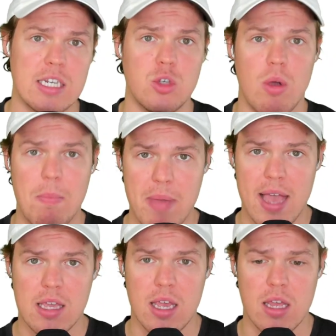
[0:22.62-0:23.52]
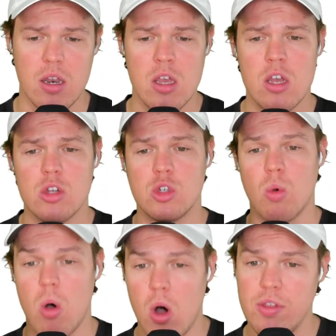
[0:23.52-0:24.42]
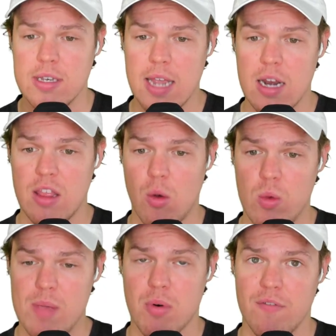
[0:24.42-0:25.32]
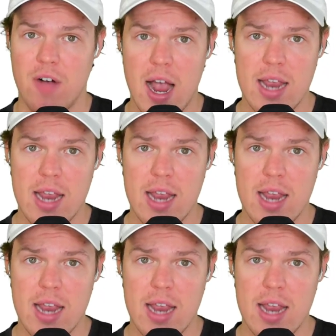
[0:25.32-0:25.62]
to a backend, so all the data that we provide